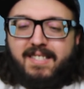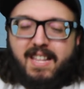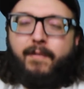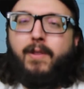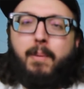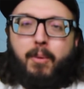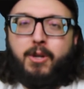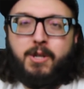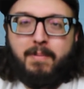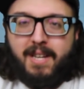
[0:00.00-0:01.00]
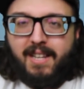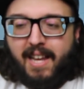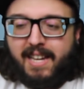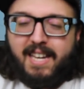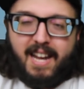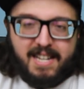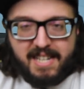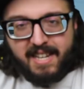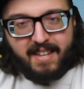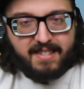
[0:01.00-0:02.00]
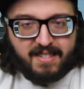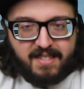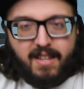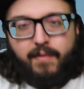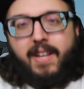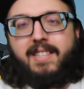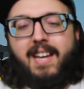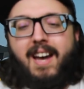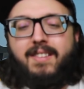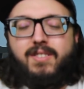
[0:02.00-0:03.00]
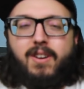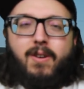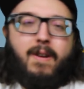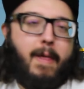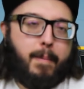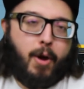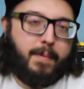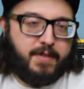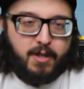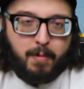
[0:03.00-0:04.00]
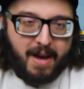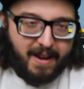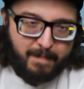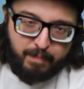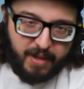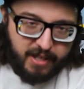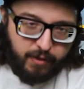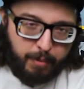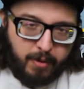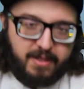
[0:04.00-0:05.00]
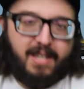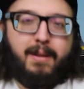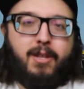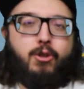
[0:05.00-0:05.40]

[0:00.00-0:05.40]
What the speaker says: It's definitely pushing me to like get ideas and stuff like that. So props to you, man. Thanks for posting.